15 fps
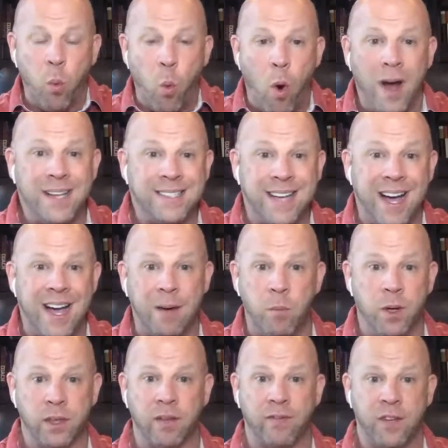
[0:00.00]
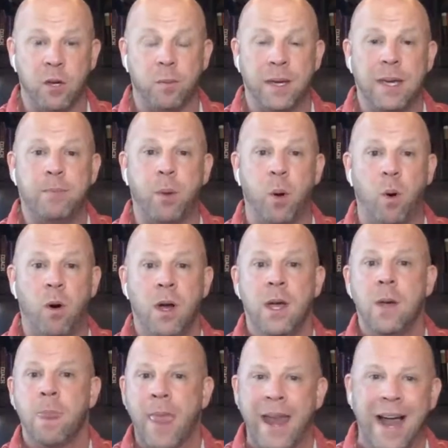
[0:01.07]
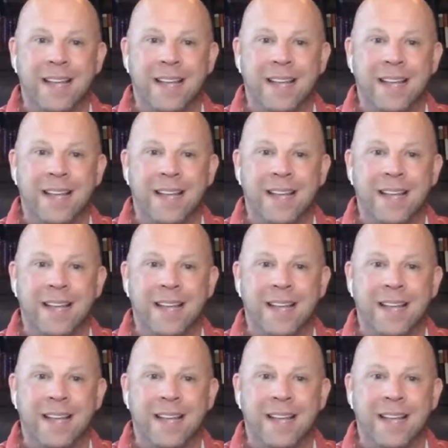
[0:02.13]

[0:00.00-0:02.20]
one time with a few people and I